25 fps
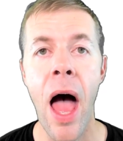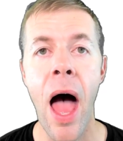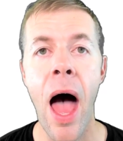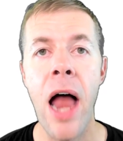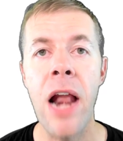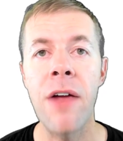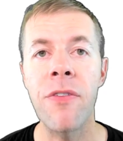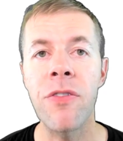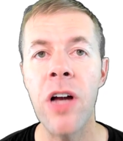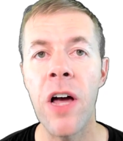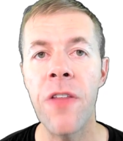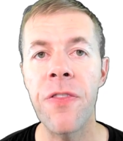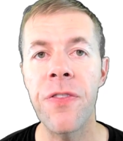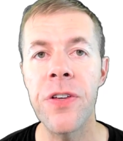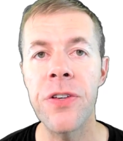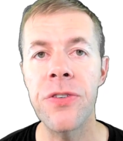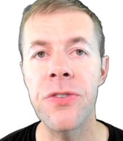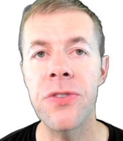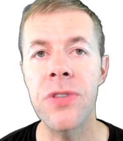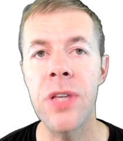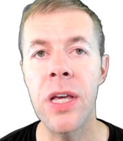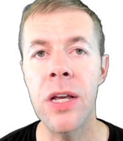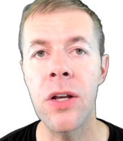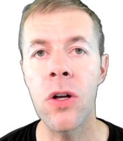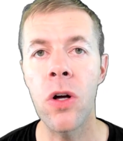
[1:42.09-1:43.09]
And I've got
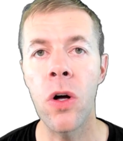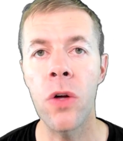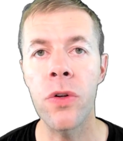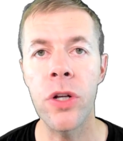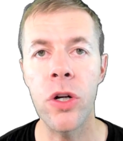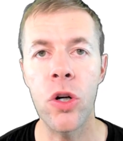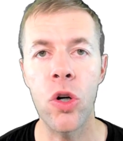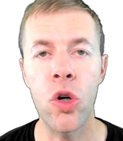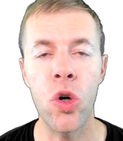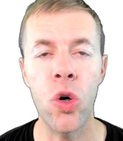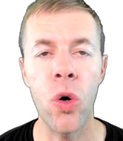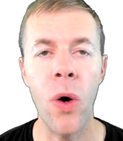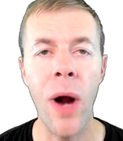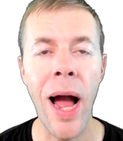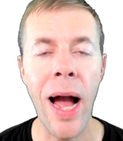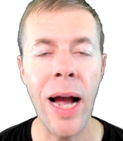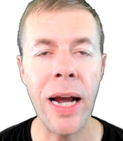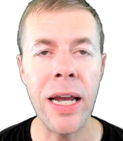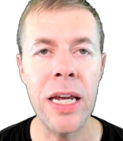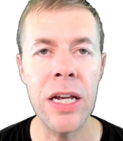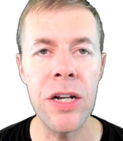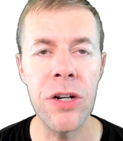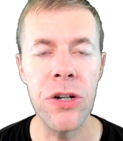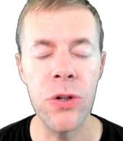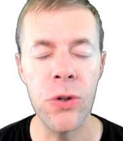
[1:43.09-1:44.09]
this thing called a
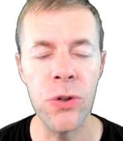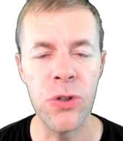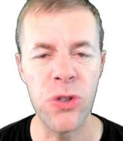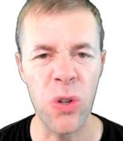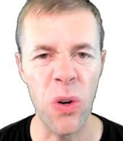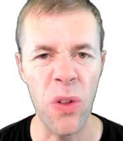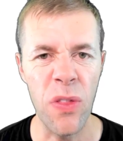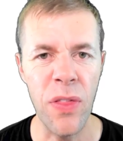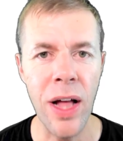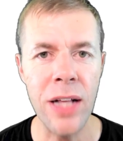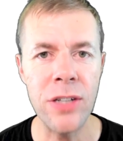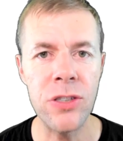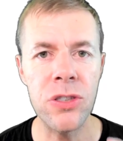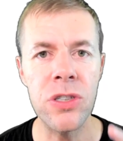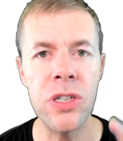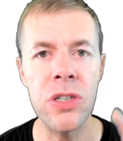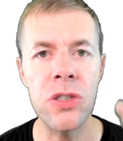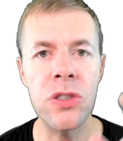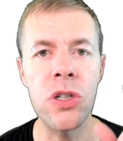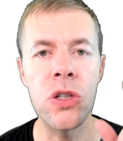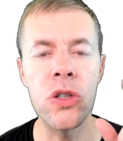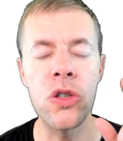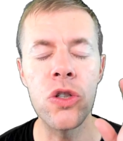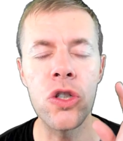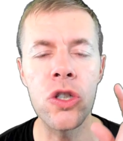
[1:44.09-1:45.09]
crack inducer. That's
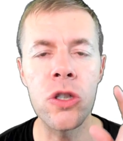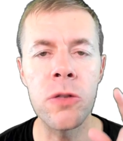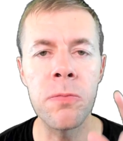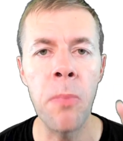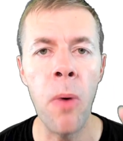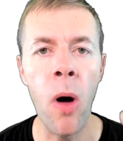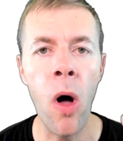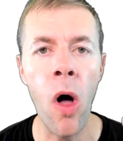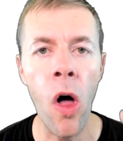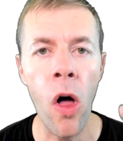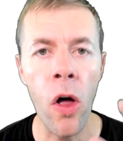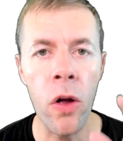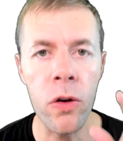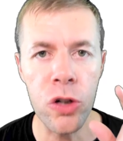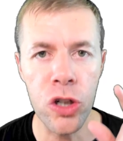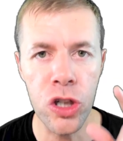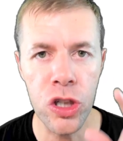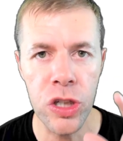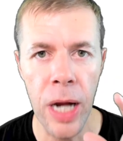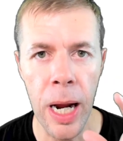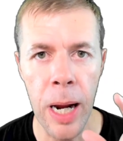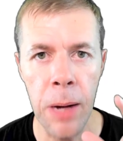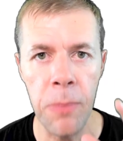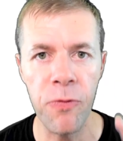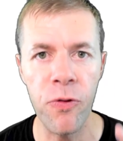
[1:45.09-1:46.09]
just a small
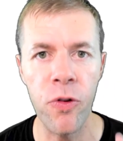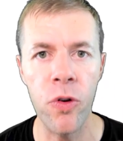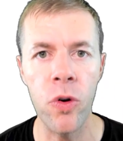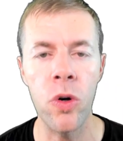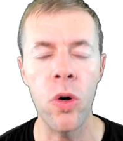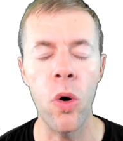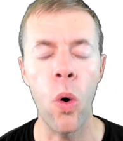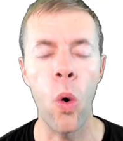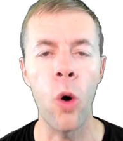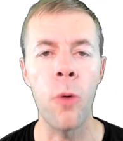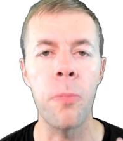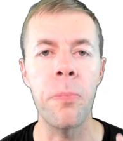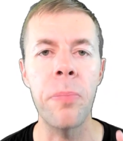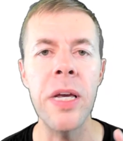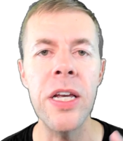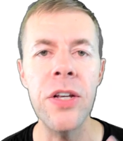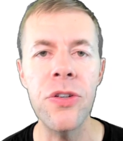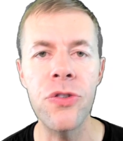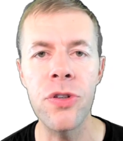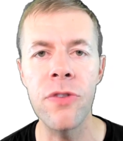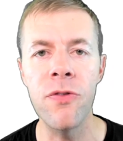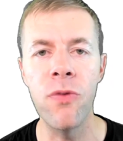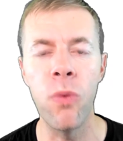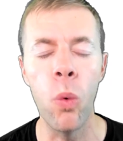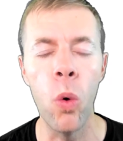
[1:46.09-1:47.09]
chamfer or
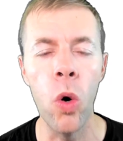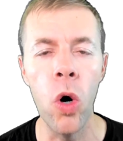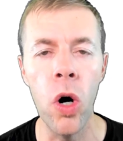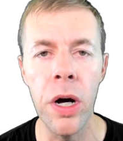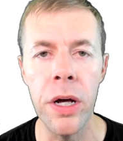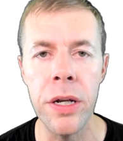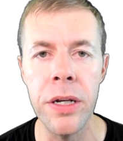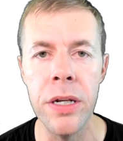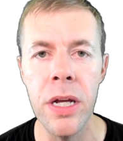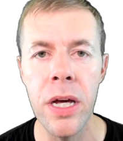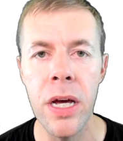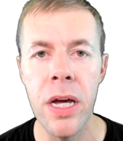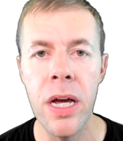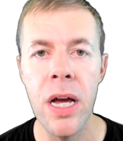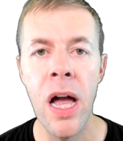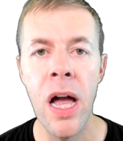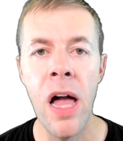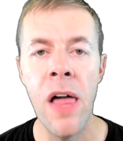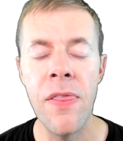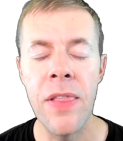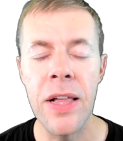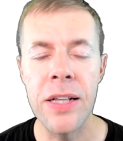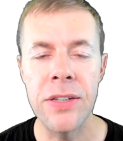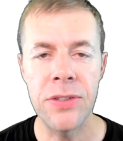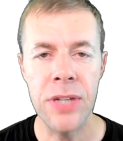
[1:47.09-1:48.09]
piece of wood
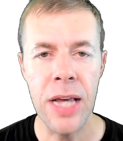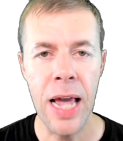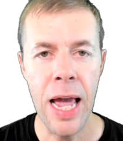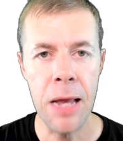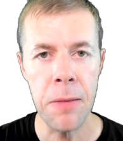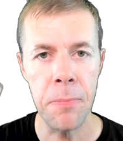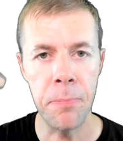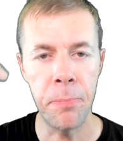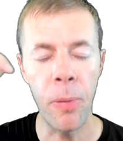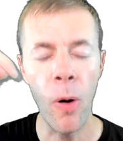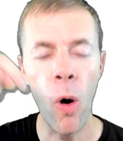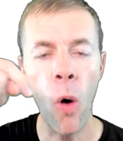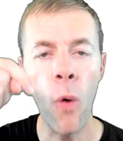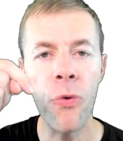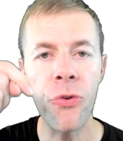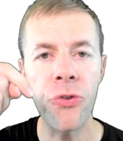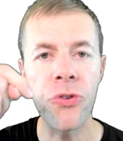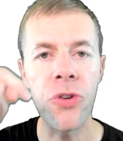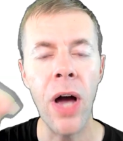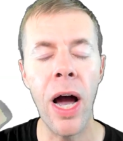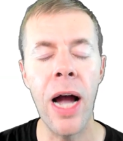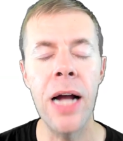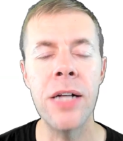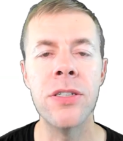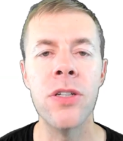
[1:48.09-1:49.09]
that's at both
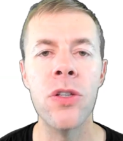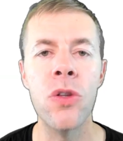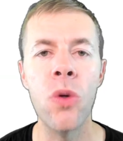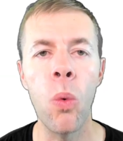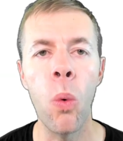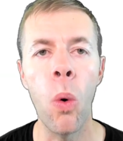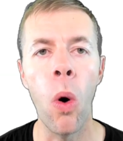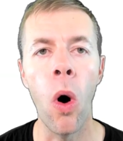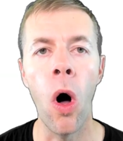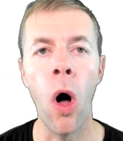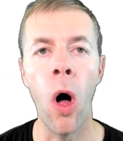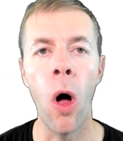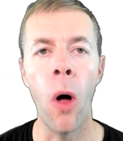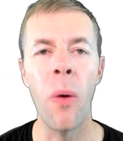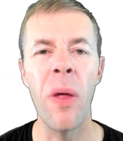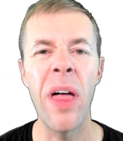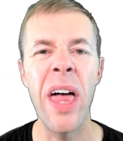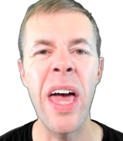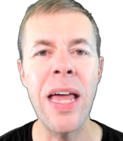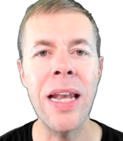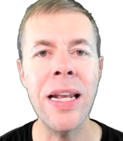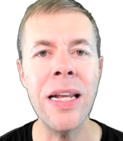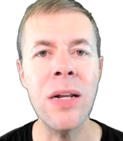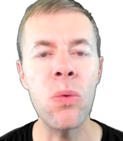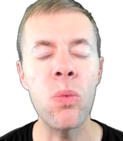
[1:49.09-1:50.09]
sides of the wall.
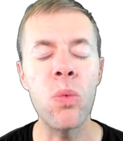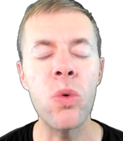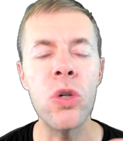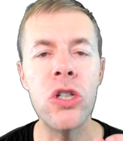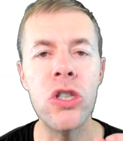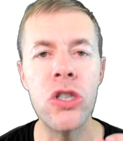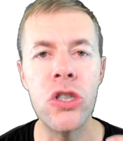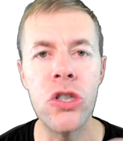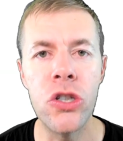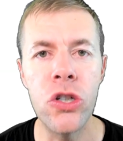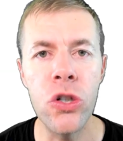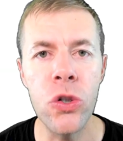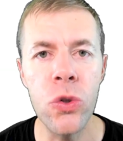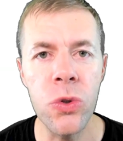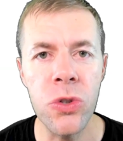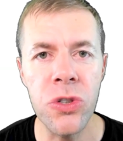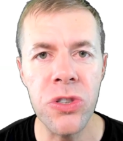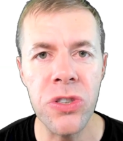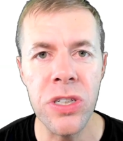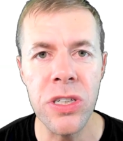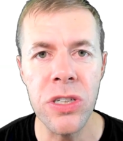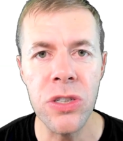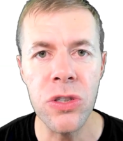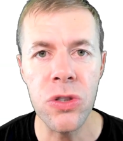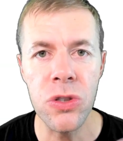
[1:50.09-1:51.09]
And it
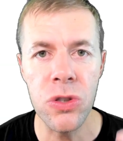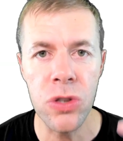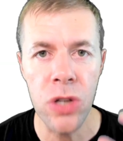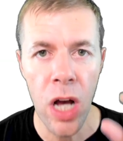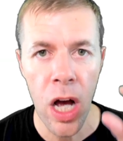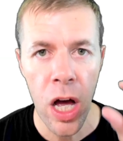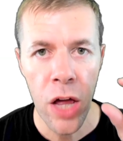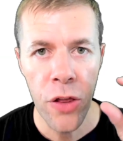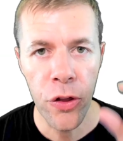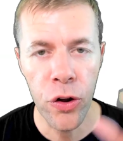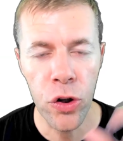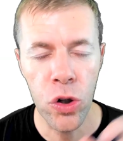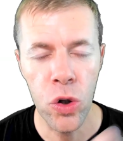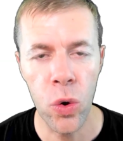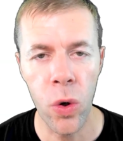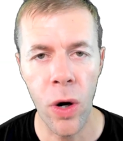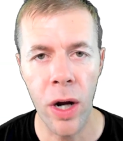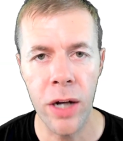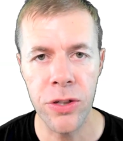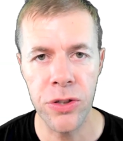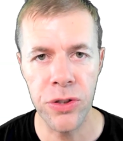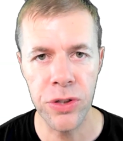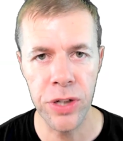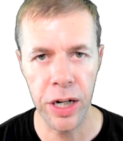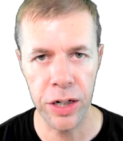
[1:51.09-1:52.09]
reduces the
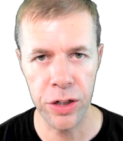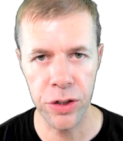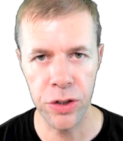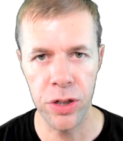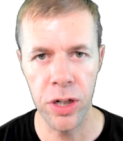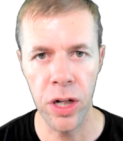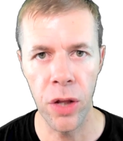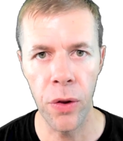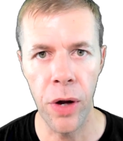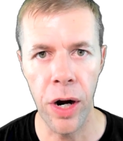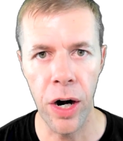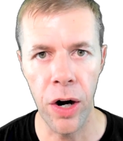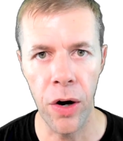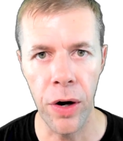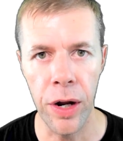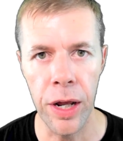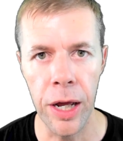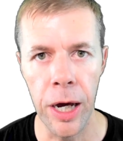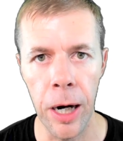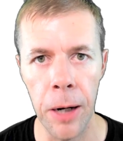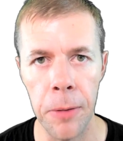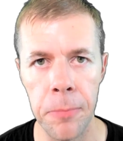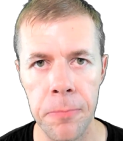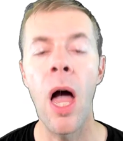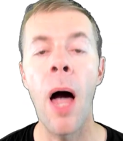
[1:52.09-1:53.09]
cross-sectional
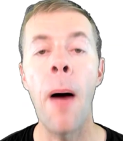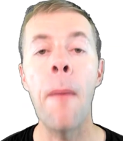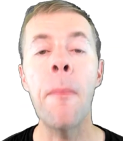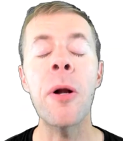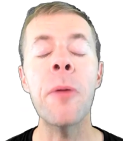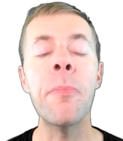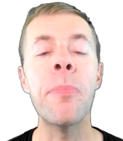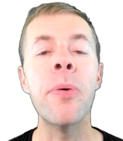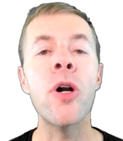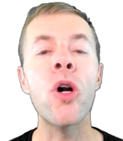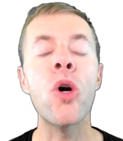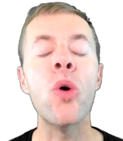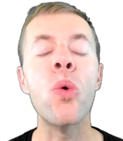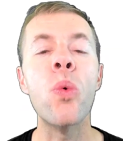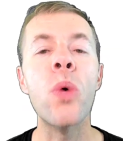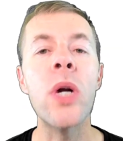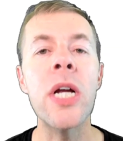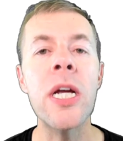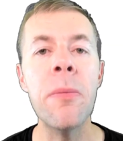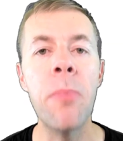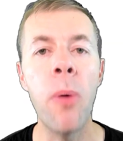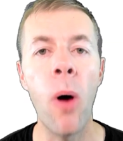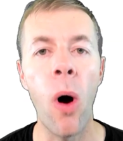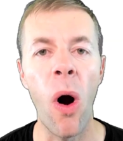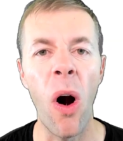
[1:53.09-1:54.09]
area. I'm gonna put a
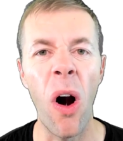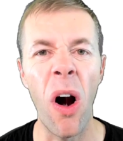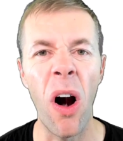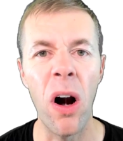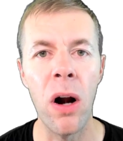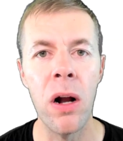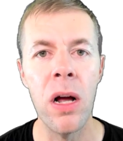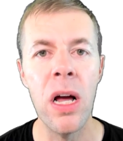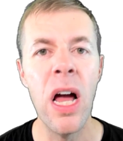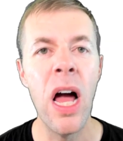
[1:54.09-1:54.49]
rebar.